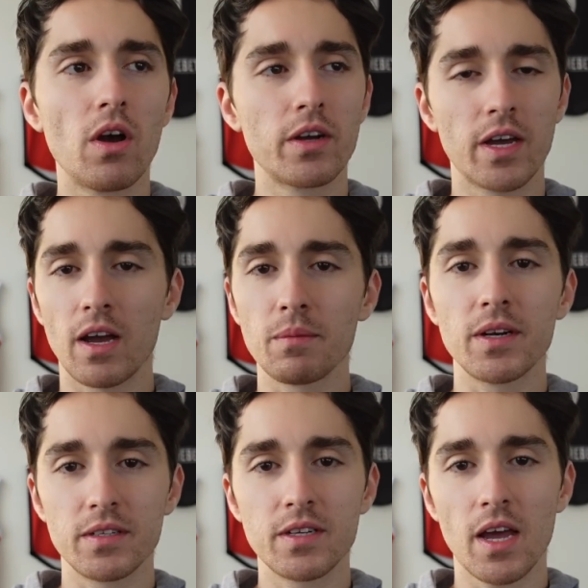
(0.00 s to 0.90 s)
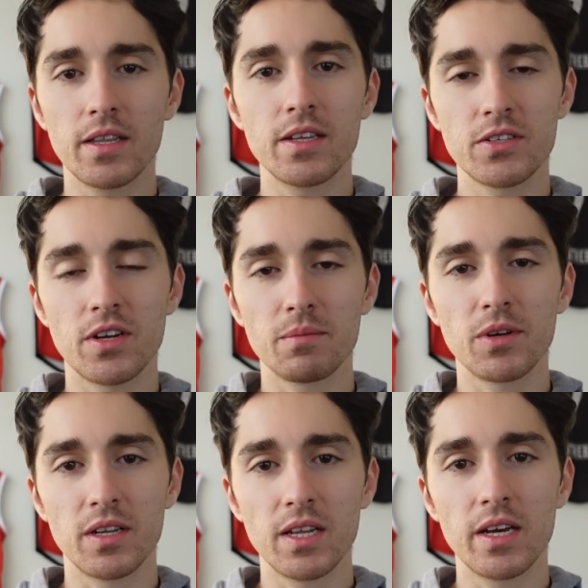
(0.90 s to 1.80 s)
okay, I'm going to take this and I'm
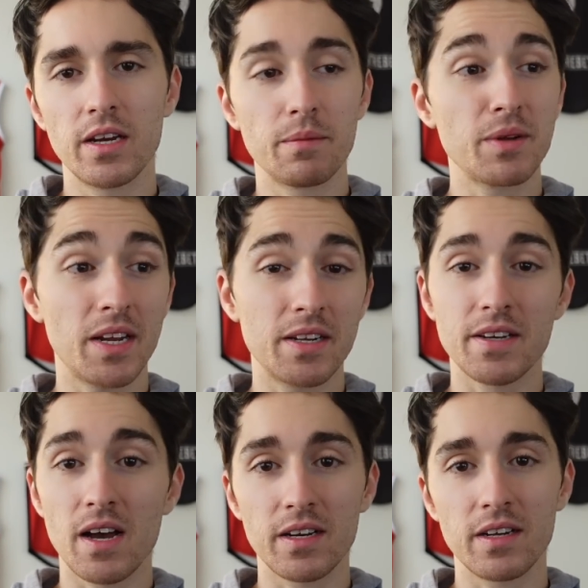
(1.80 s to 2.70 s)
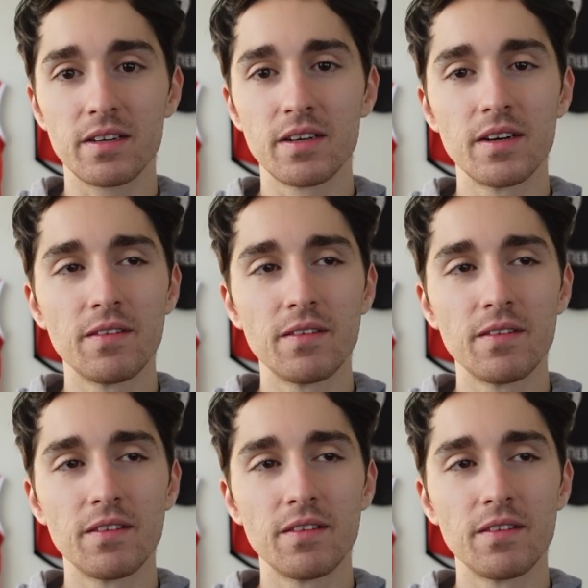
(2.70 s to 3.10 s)
going to lead it. I'm going to hit a target.